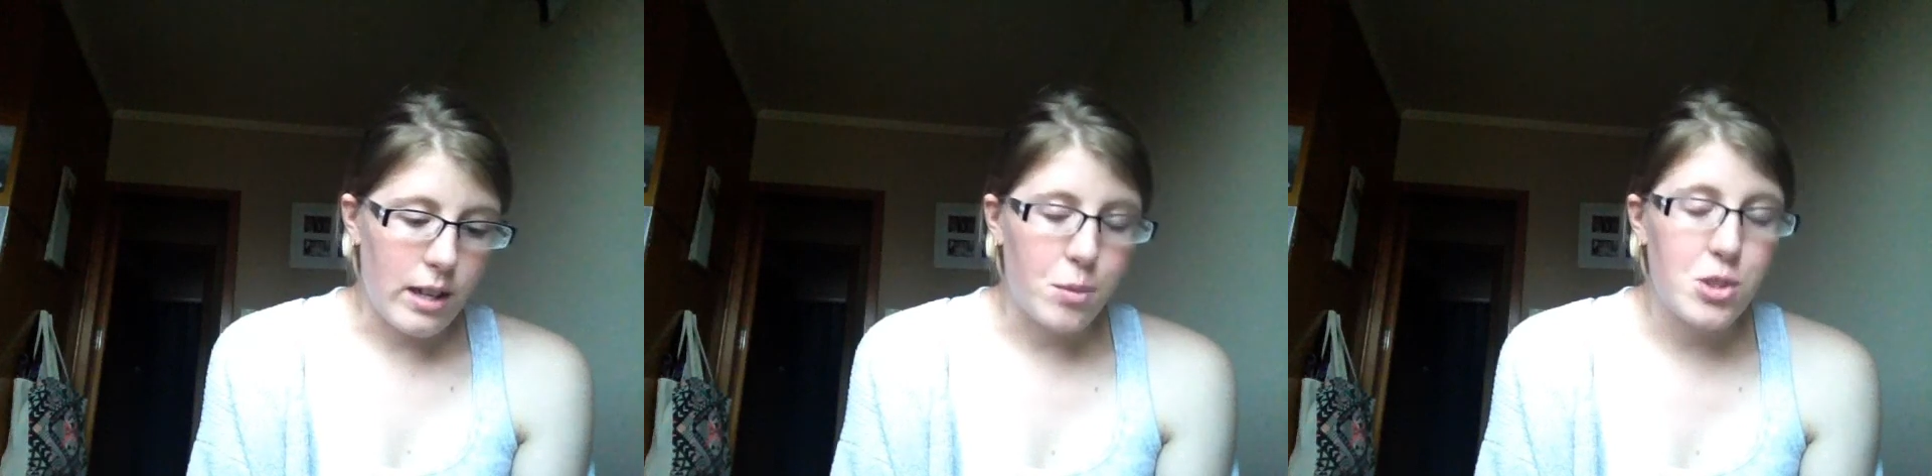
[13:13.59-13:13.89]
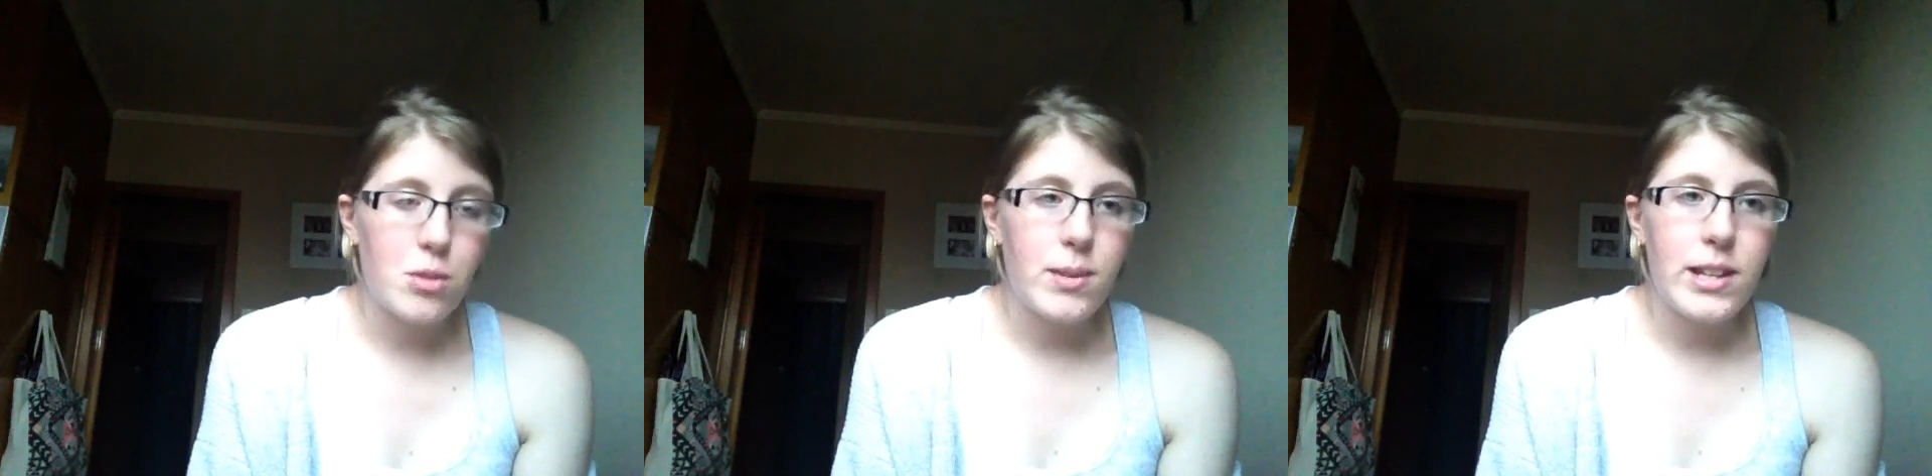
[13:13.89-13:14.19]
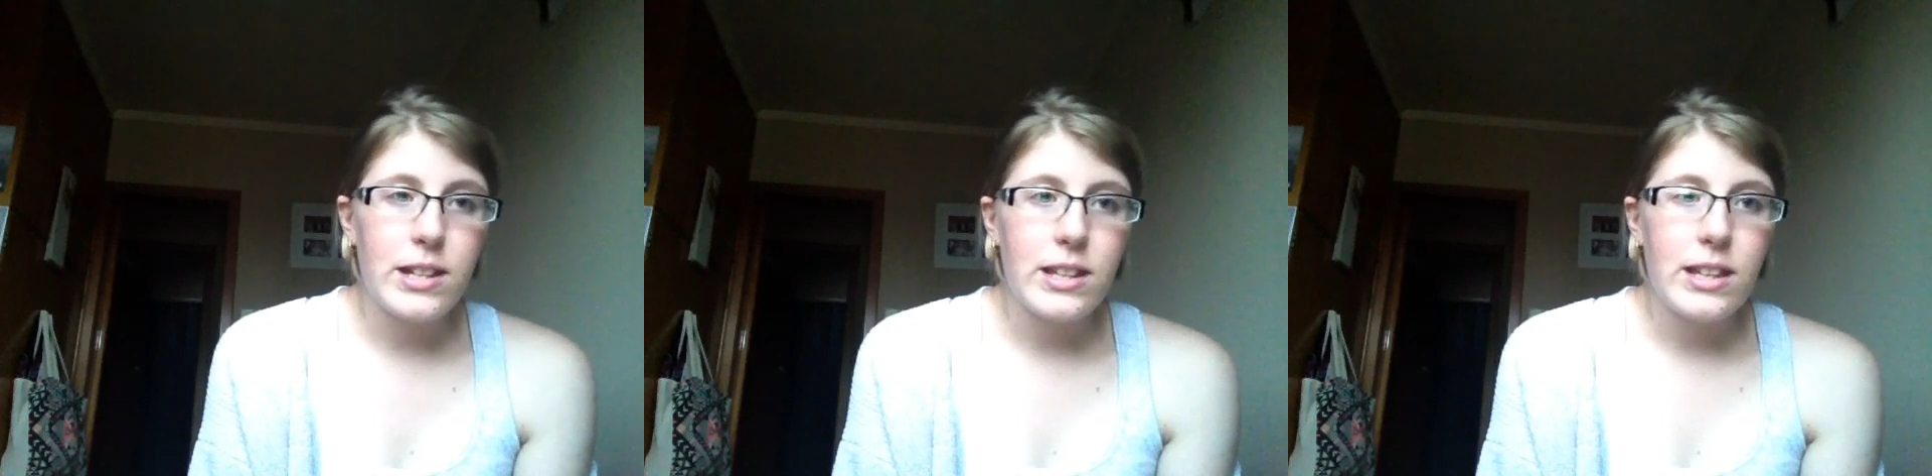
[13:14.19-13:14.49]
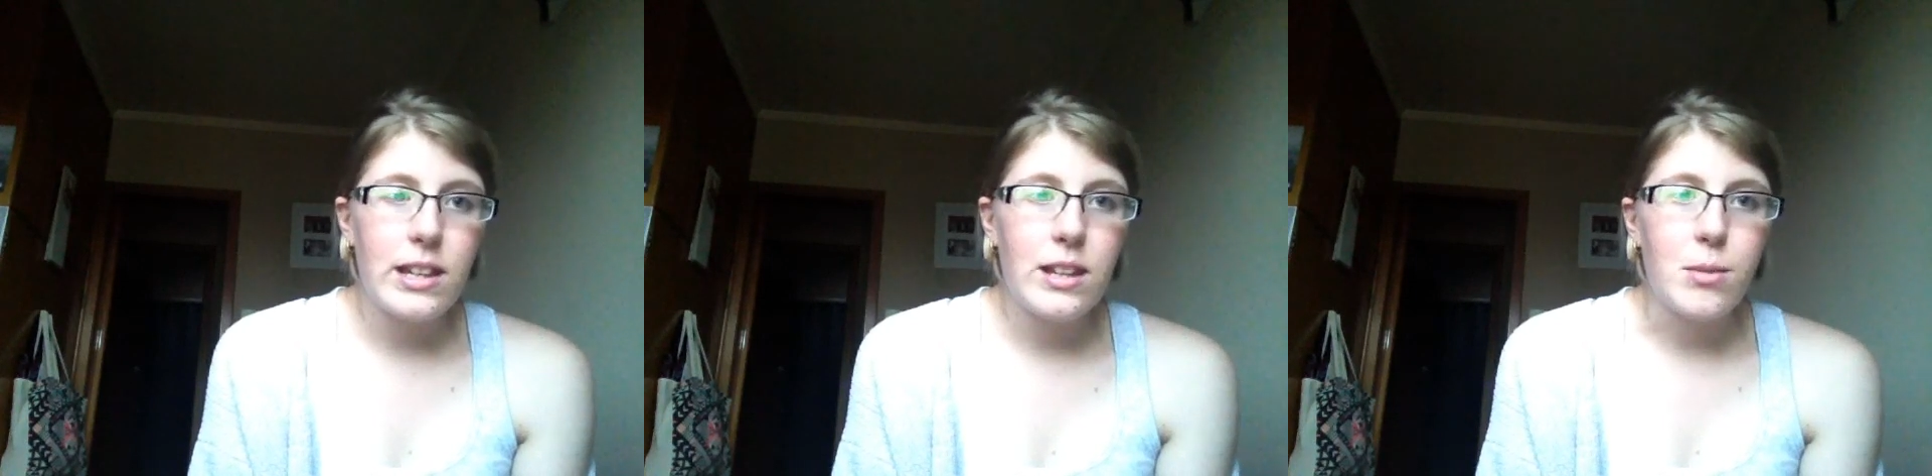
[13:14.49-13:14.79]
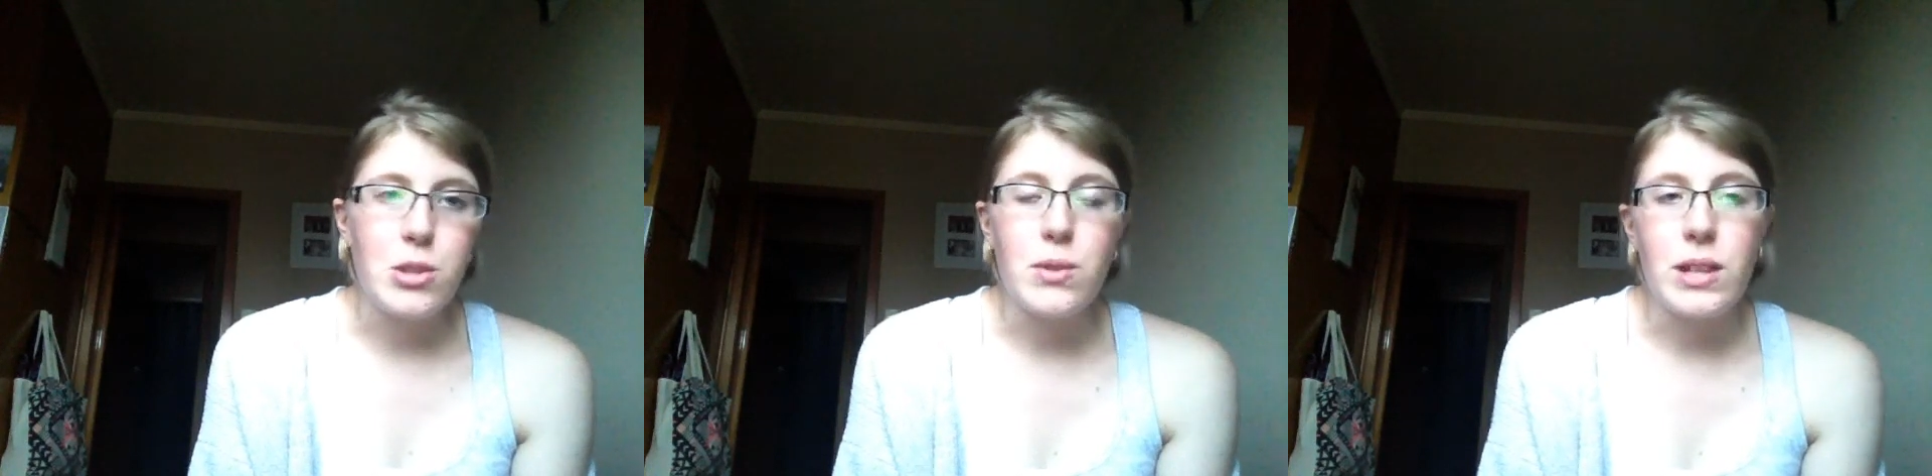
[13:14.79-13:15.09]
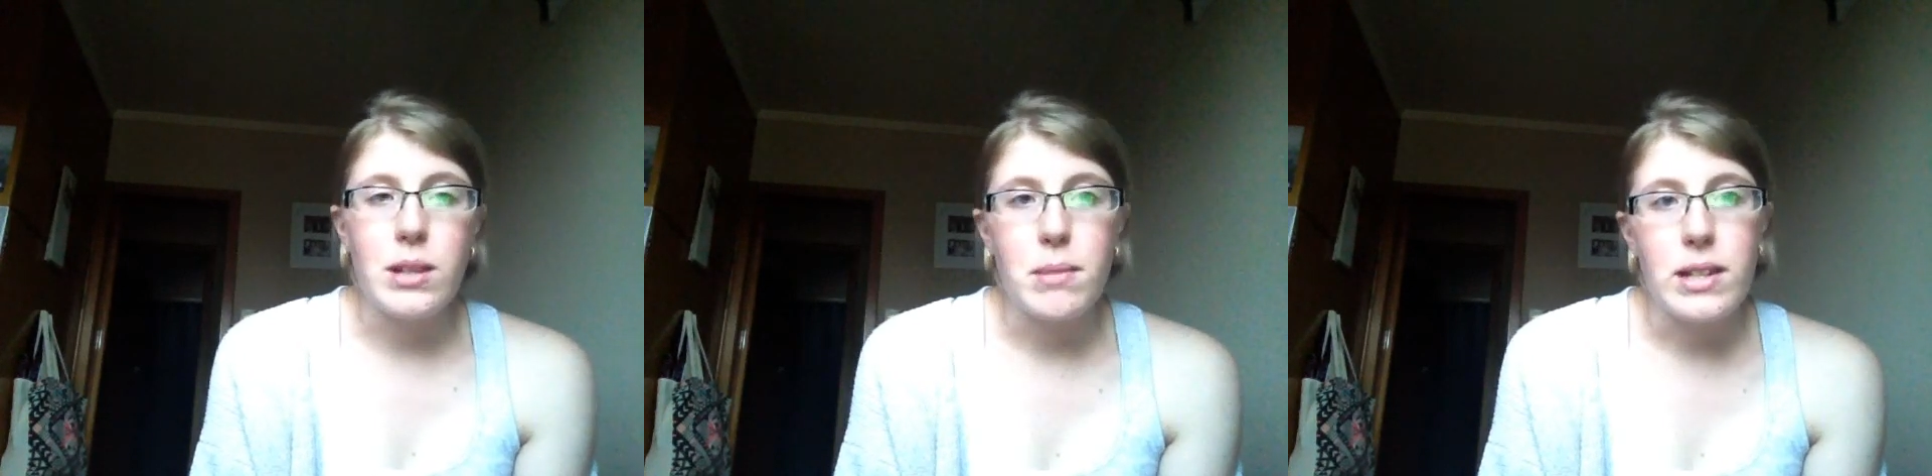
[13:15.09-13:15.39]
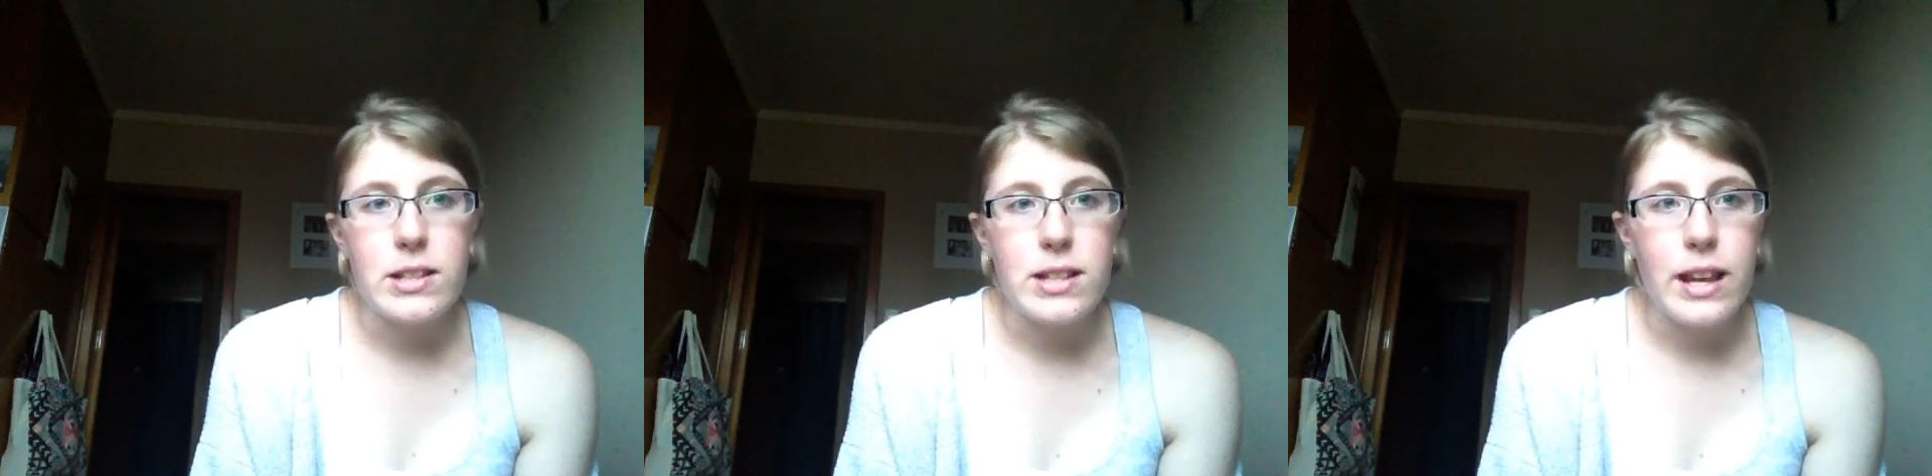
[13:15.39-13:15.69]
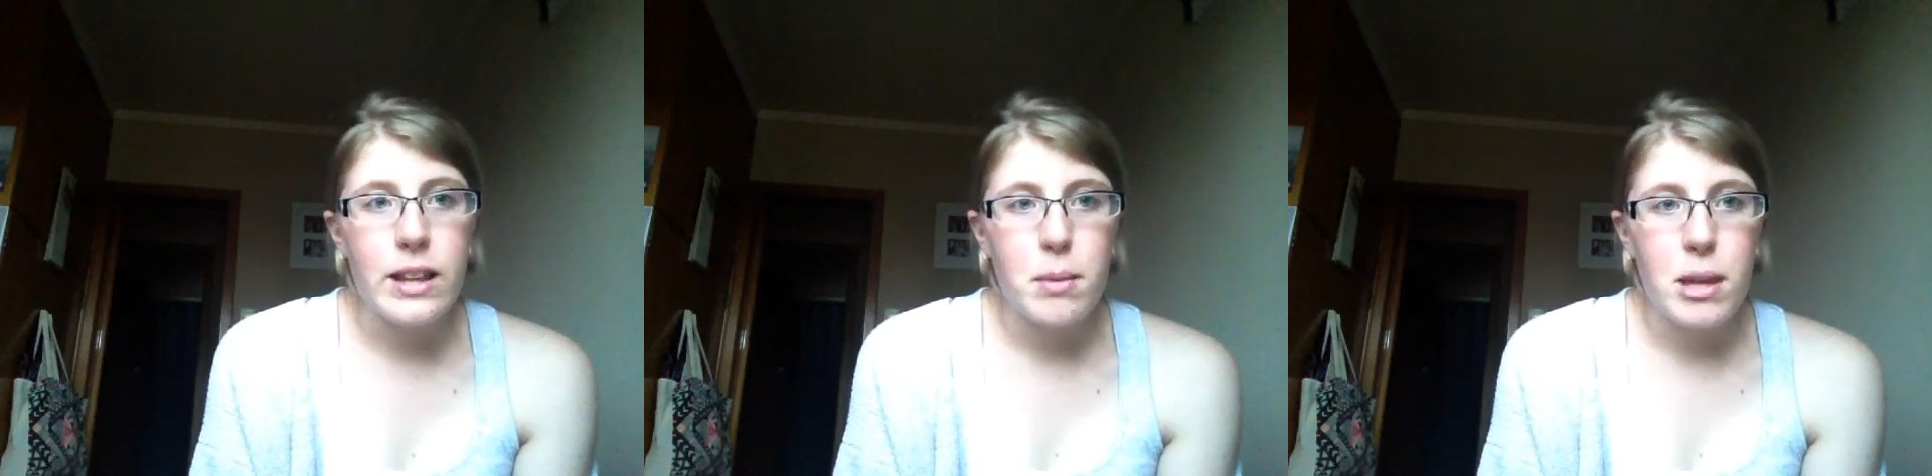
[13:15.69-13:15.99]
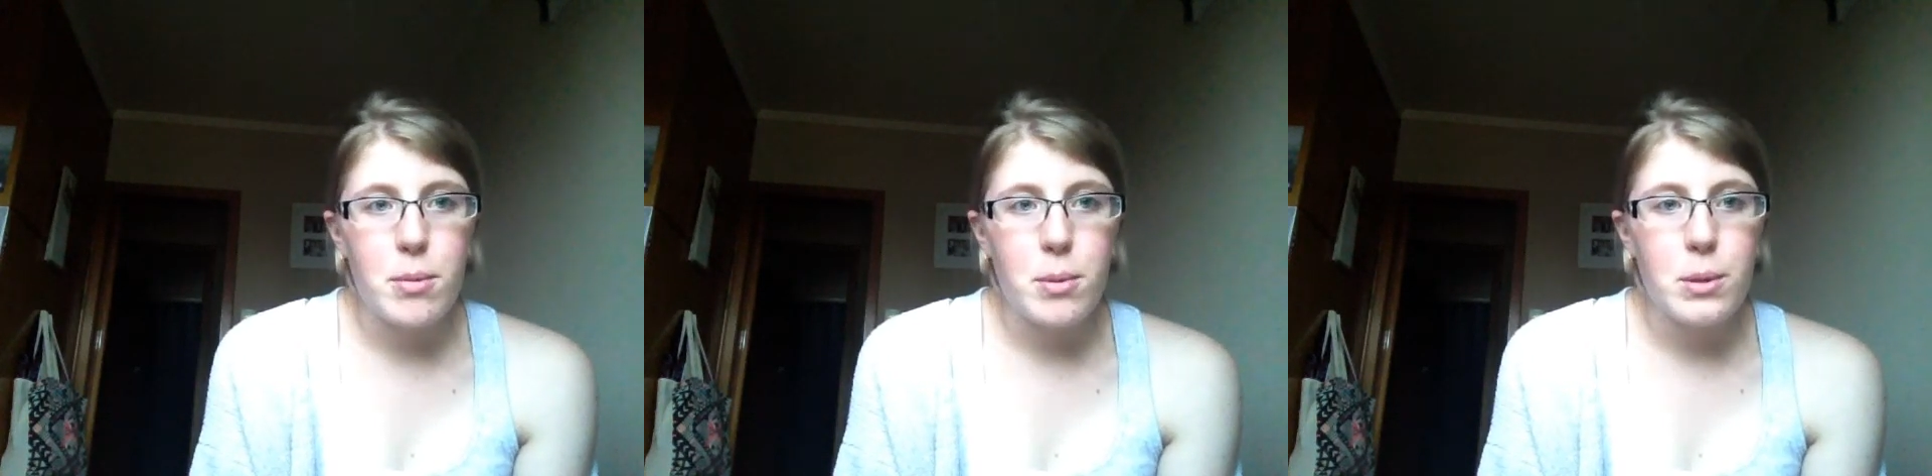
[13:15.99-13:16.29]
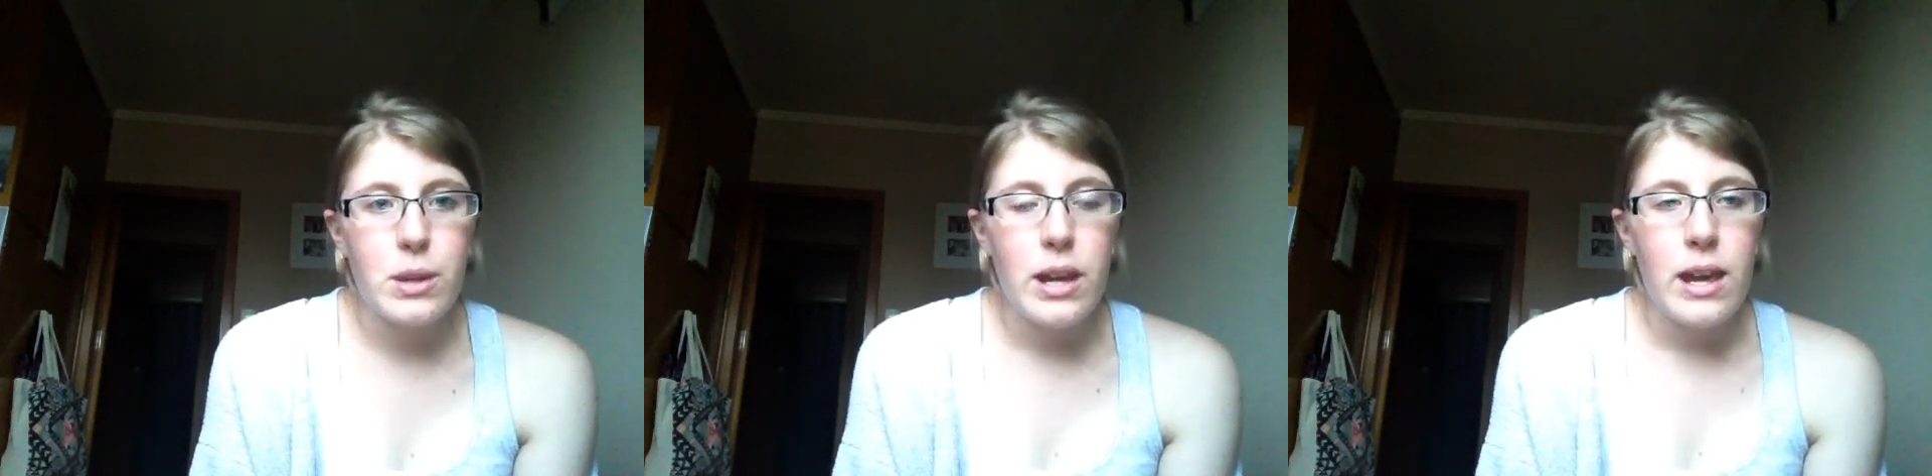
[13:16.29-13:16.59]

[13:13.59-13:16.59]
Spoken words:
would you read it again, would you recommend it to other people.